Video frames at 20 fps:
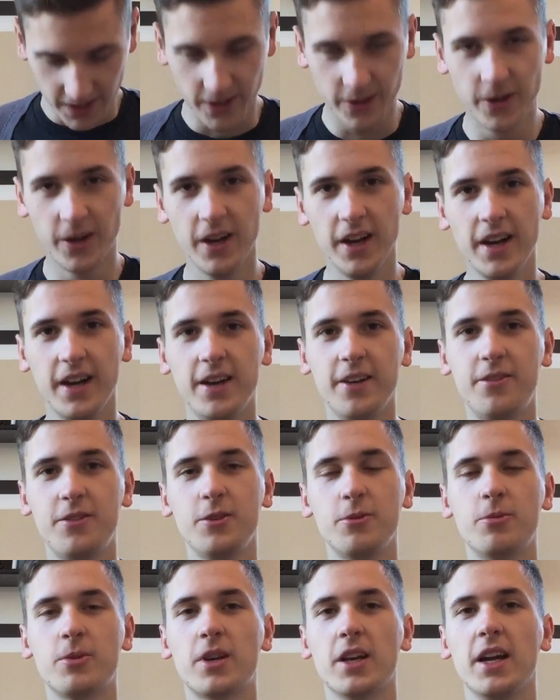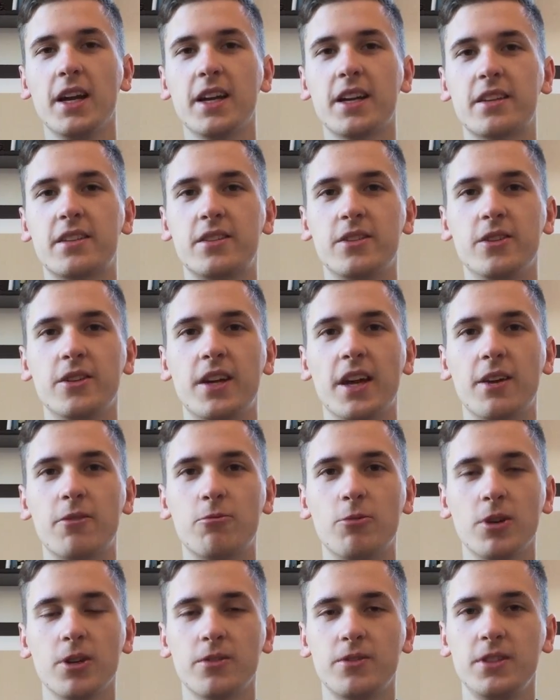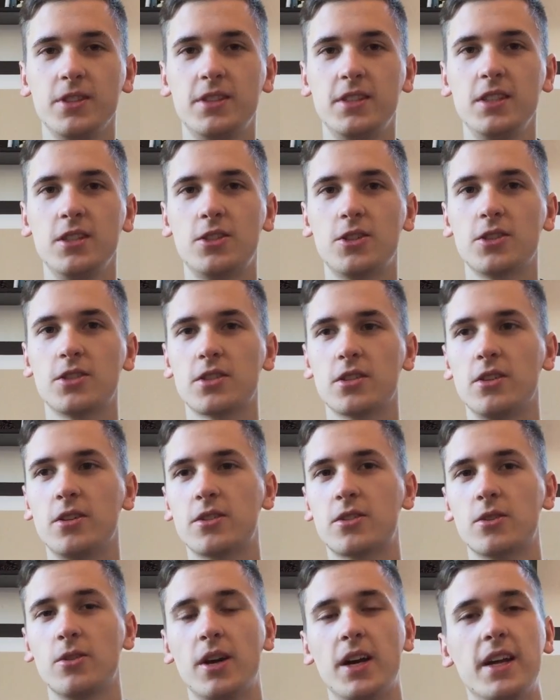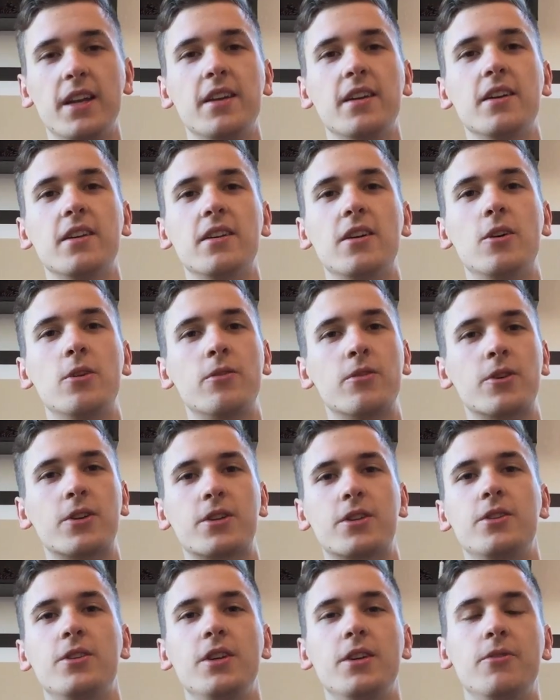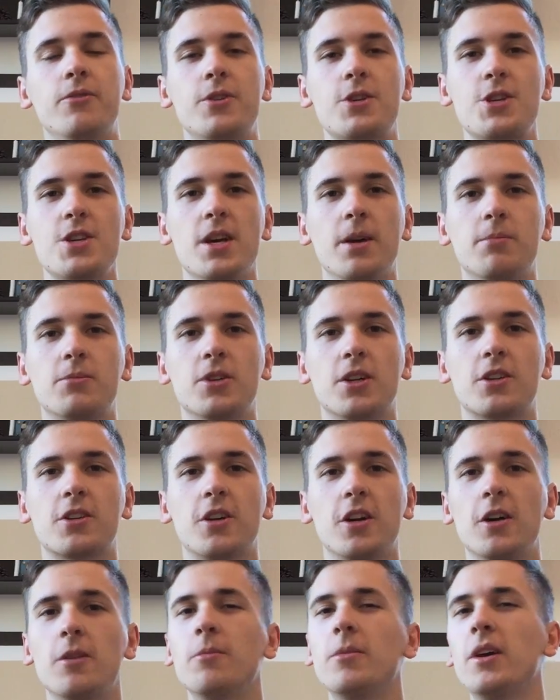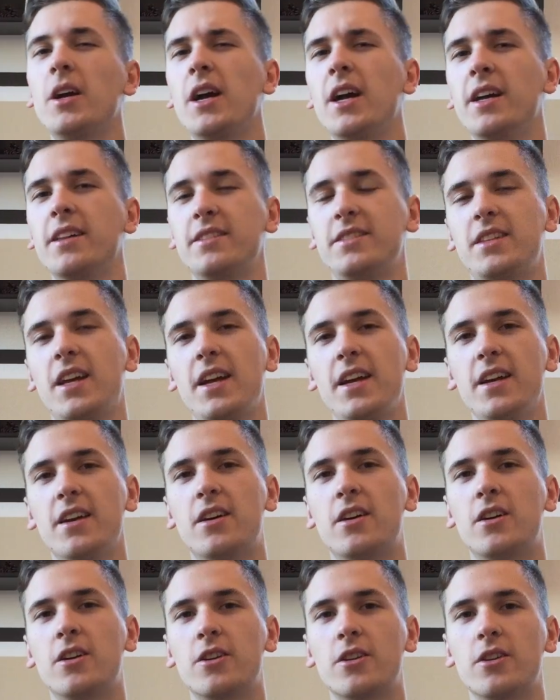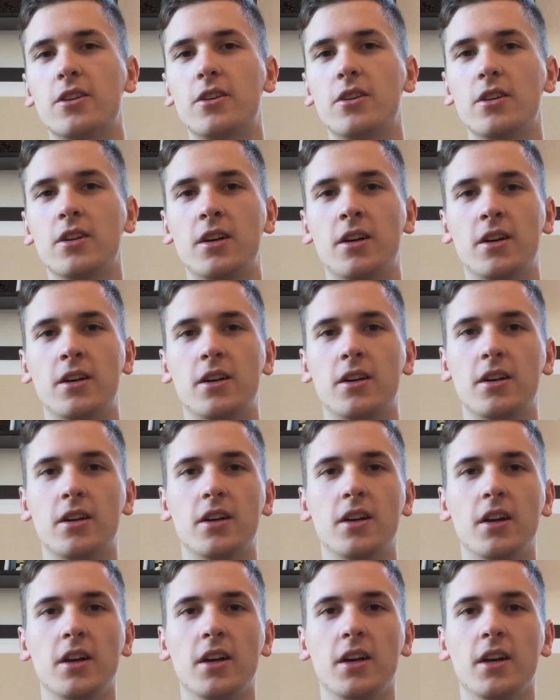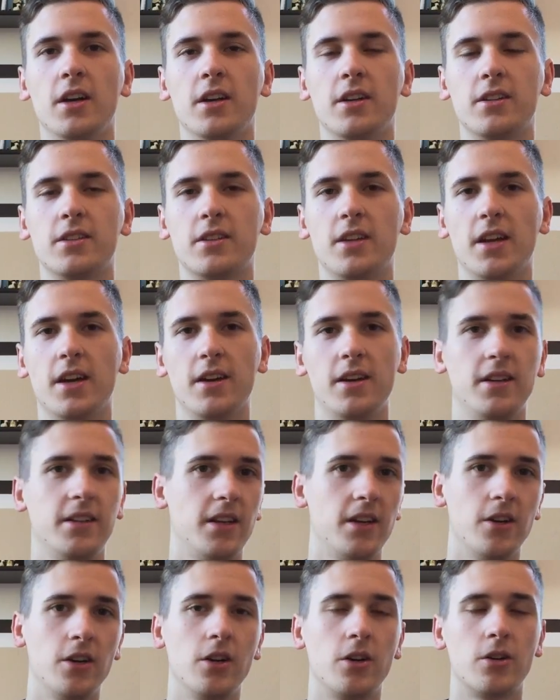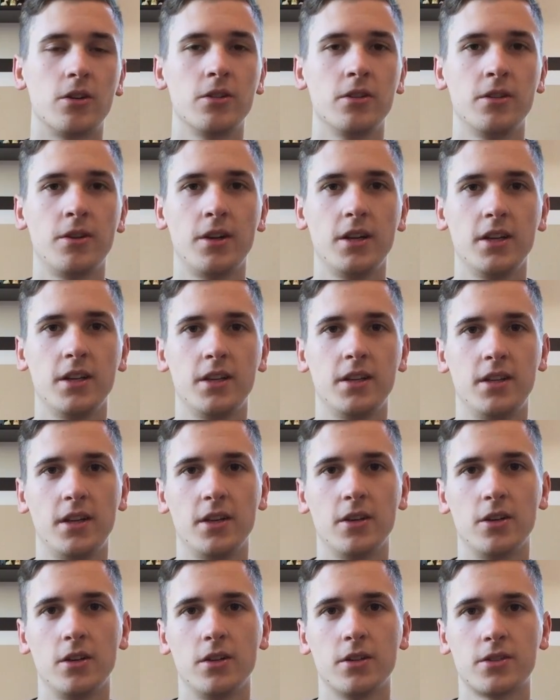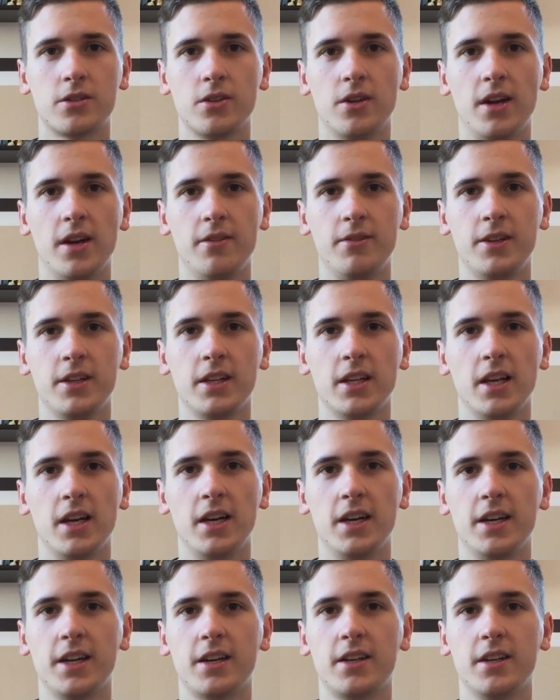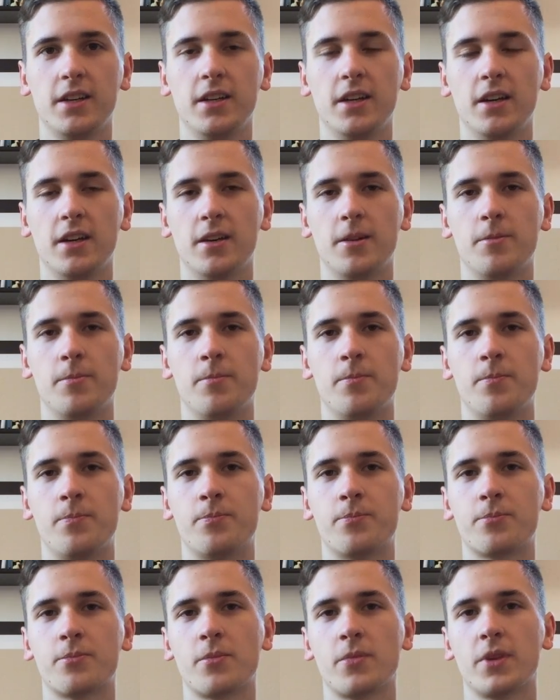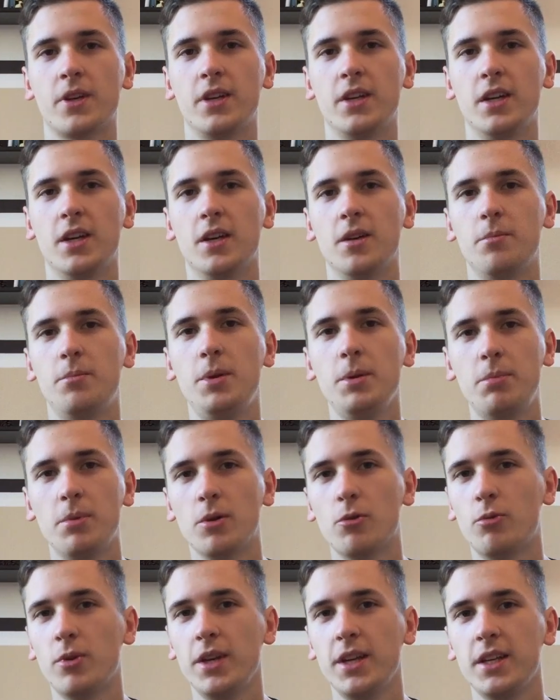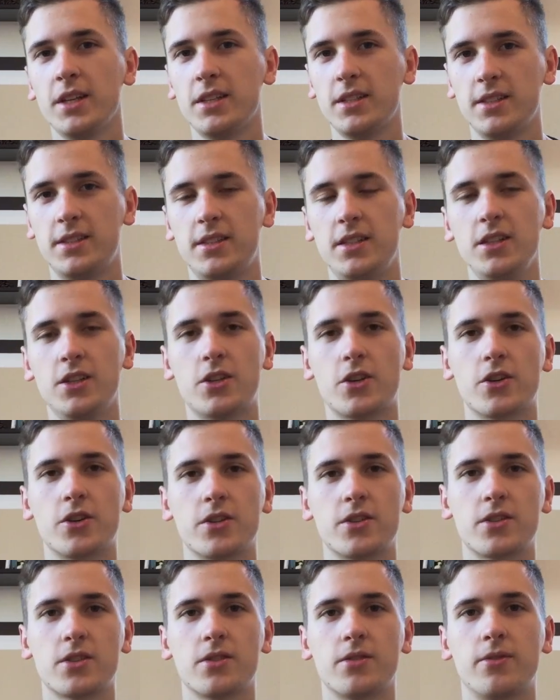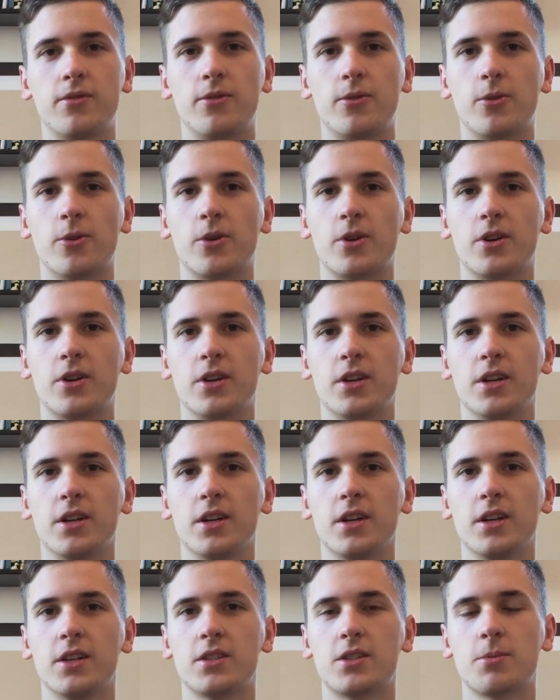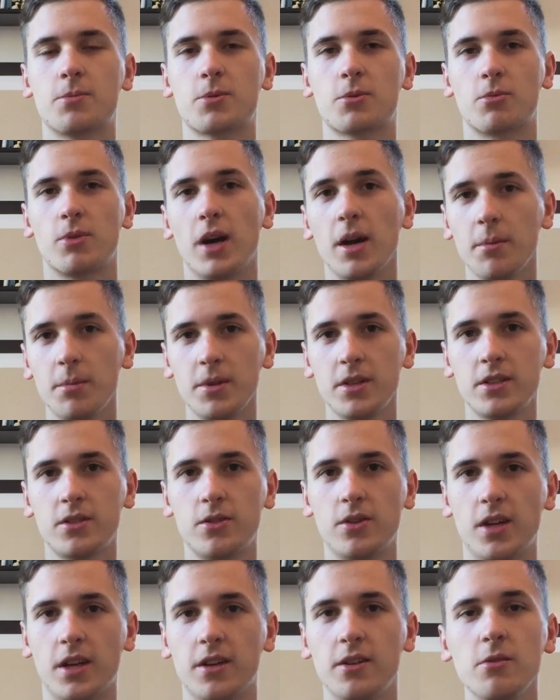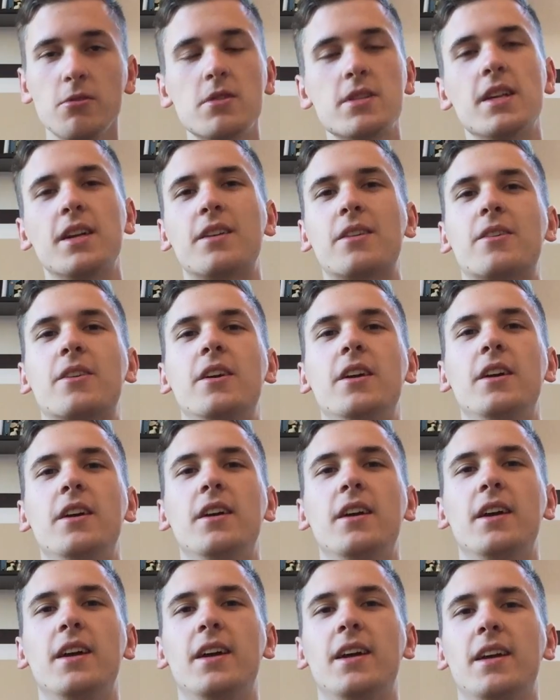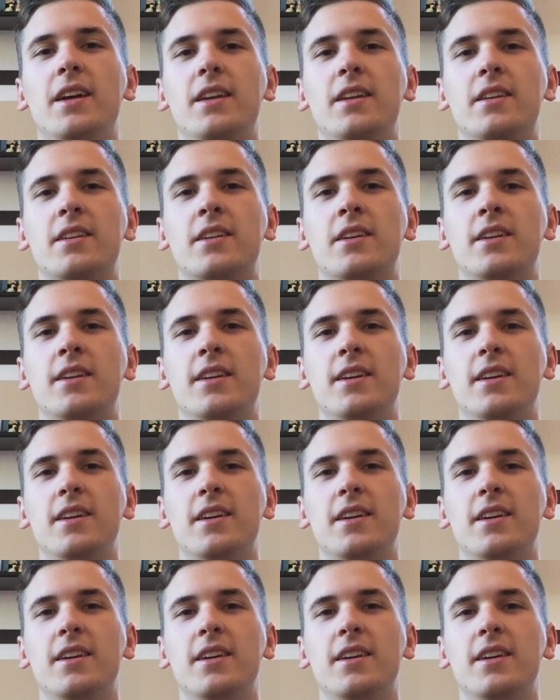so if you would like to get one of these t-shirts, also head over to invisionapp.com. They are uh, they, they are uh, they are also having like um, people winning these t-shirts for subscribing to their newsletter. And